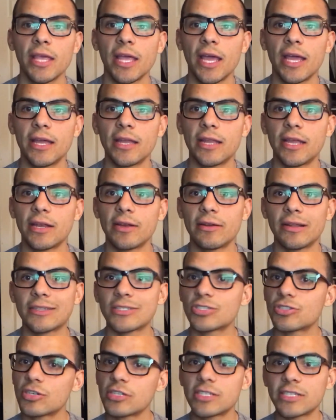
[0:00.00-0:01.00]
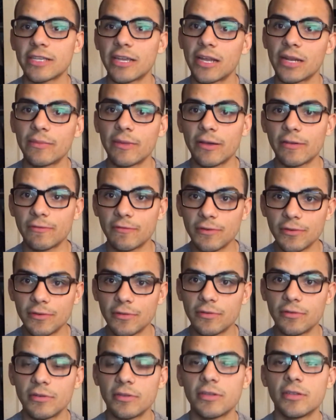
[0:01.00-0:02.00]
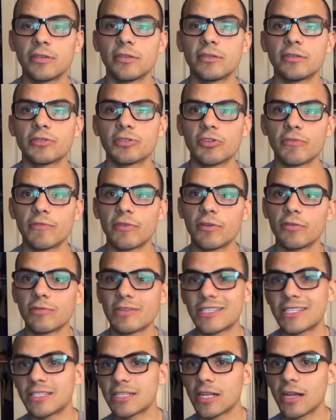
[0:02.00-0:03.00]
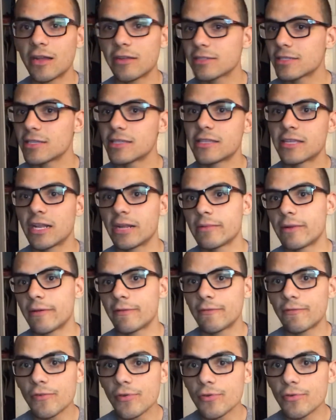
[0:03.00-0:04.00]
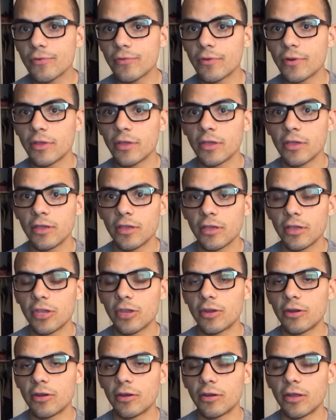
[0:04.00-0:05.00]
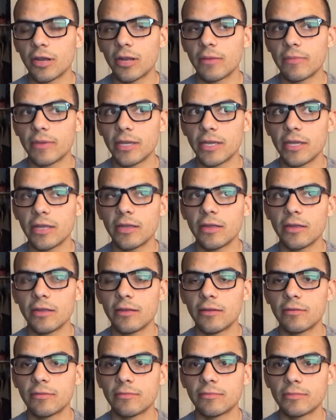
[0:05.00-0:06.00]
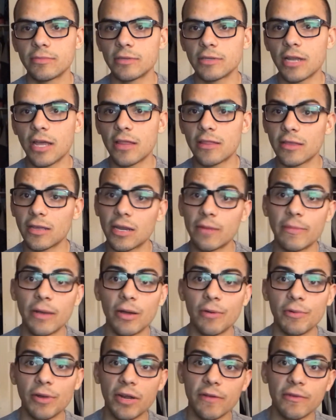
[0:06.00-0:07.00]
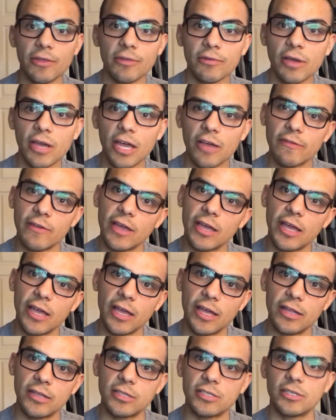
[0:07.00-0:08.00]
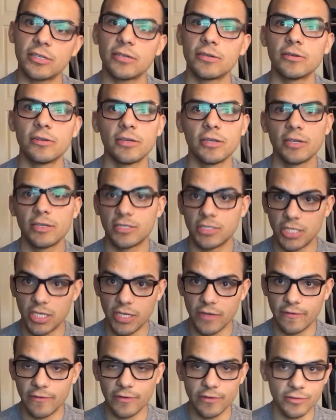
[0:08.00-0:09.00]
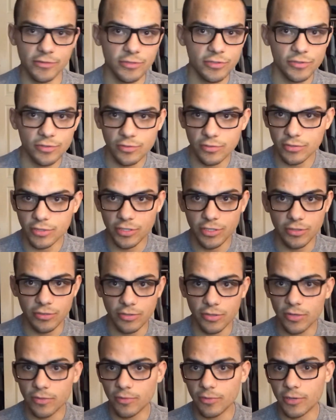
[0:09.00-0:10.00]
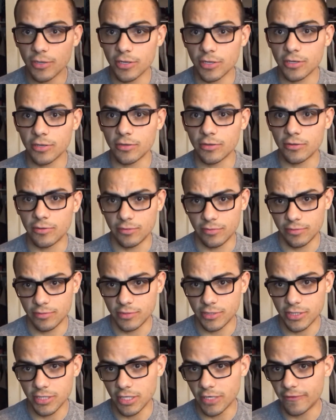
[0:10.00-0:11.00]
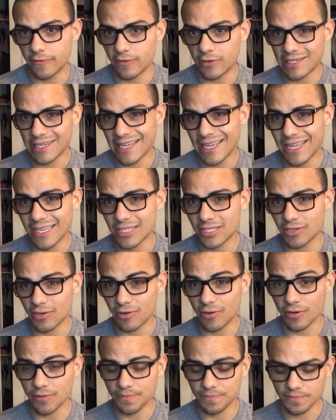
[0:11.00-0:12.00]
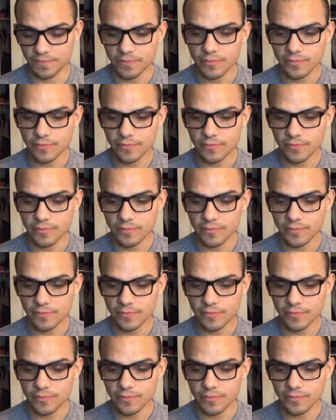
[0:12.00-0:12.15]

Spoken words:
and that you're not stressing out about food. So if you're always constantly thinking about food, you're gonna be not thinking about whatever you have at hand. So say if you're in school, you're doing homework or studying for a test, or